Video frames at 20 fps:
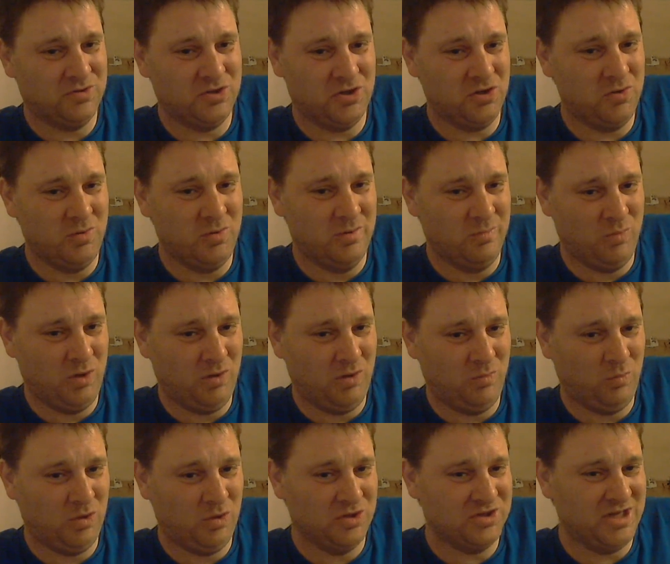do and
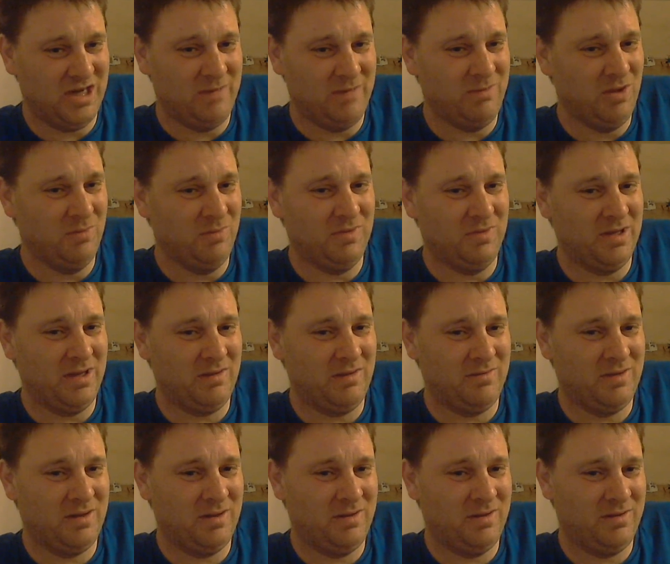what team
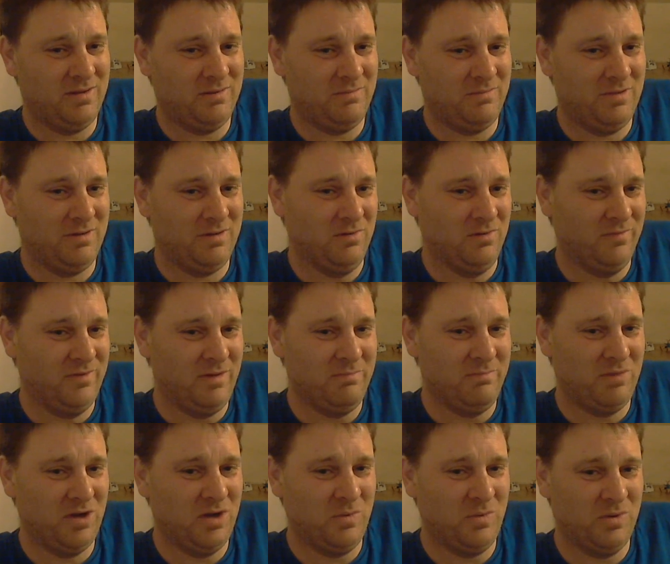the
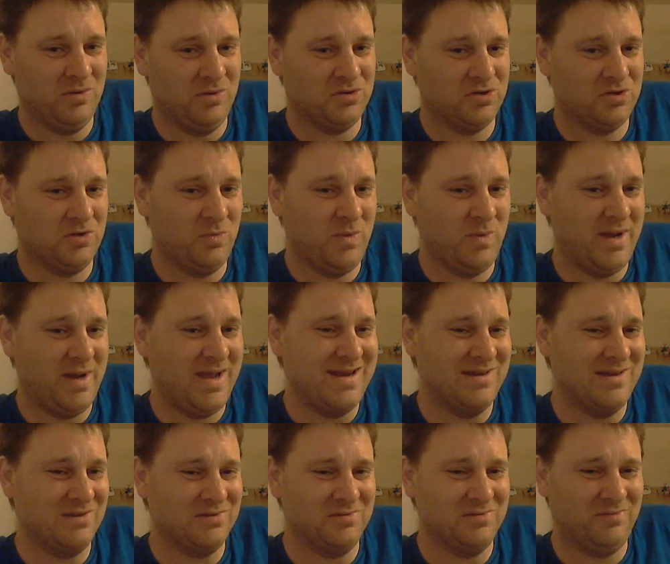governing body wants to
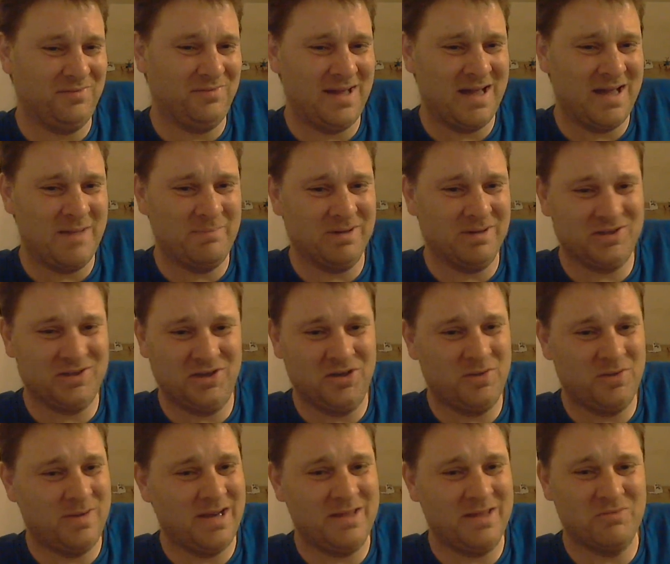win and stuff like that, because they
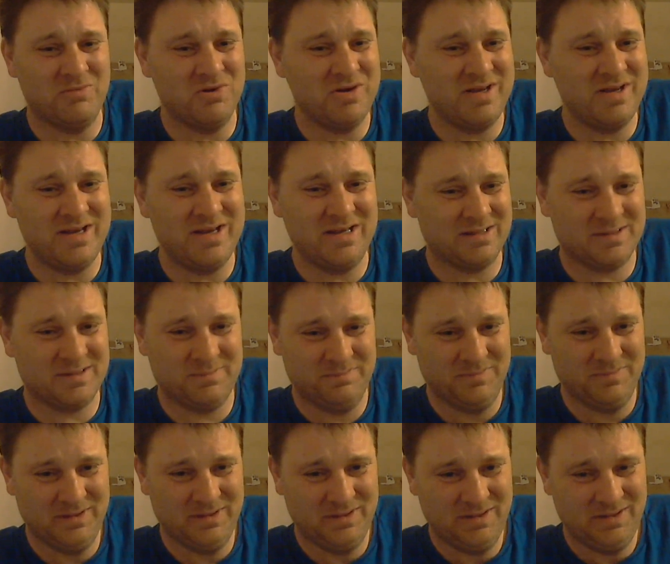know where the money is.
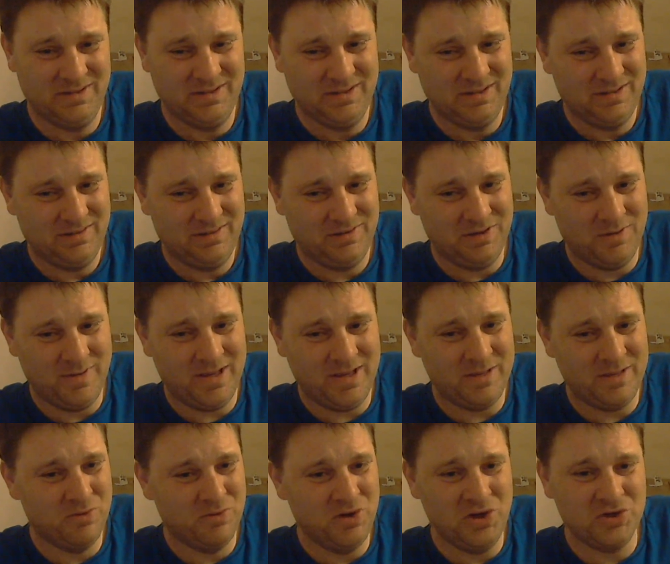They know where
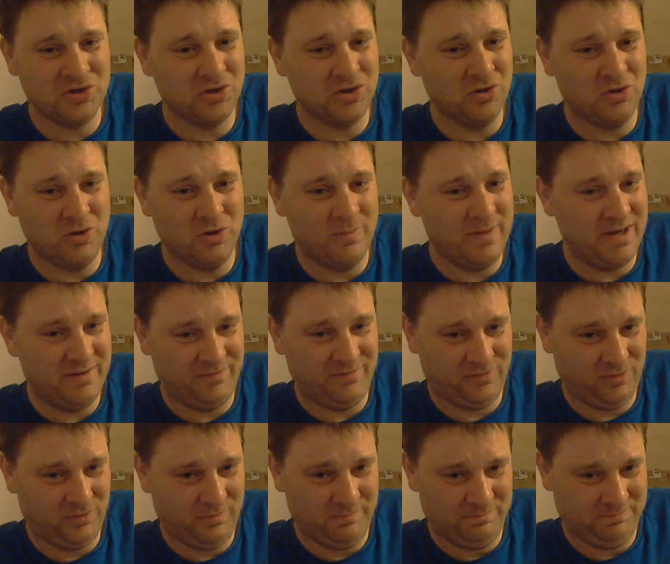the money is going to come in
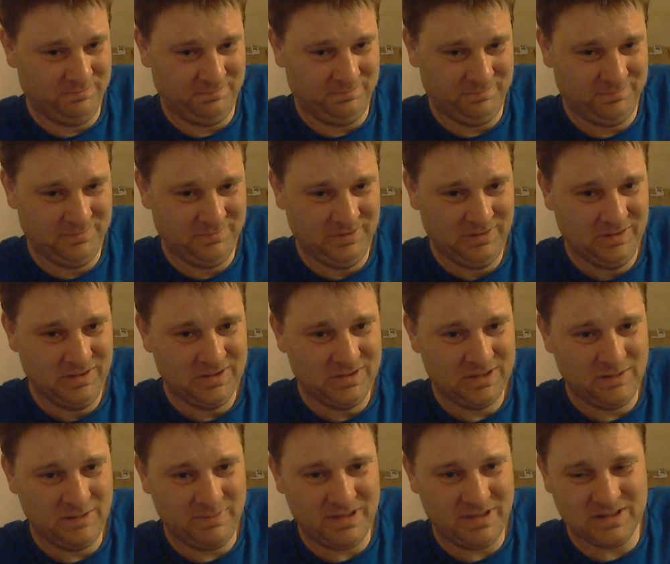from.
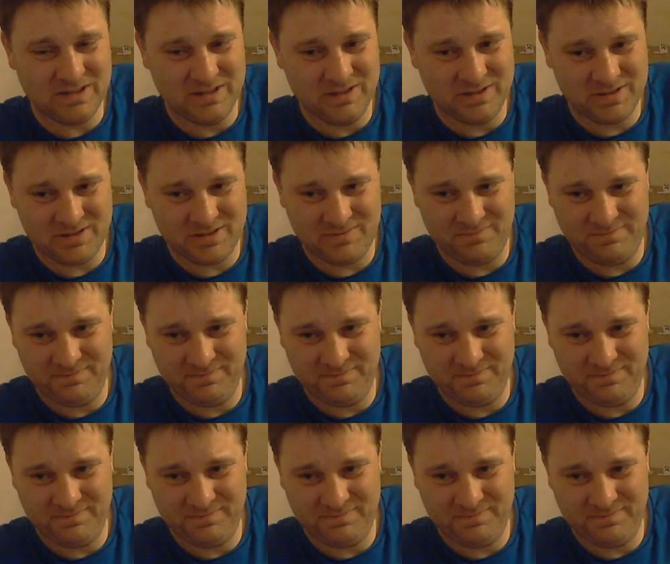It's a business.